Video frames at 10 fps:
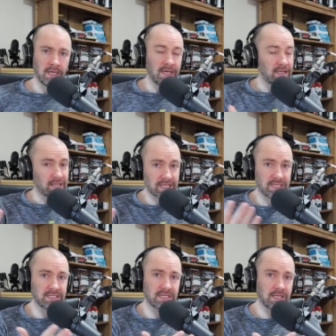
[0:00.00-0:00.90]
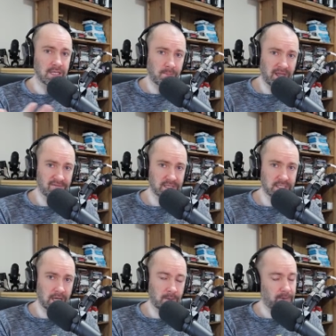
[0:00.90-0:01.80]
This isn't the perfect
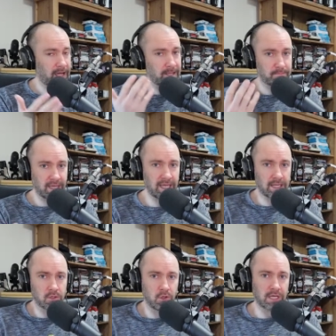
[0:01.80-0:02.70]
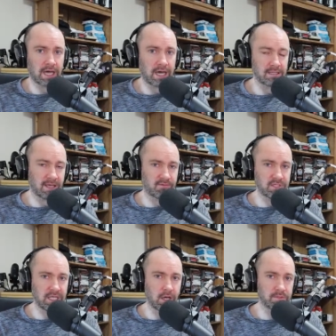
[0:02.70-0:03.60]
setup. I may look at different
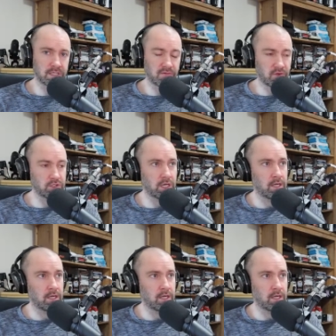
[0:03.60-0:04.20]
setups in the future,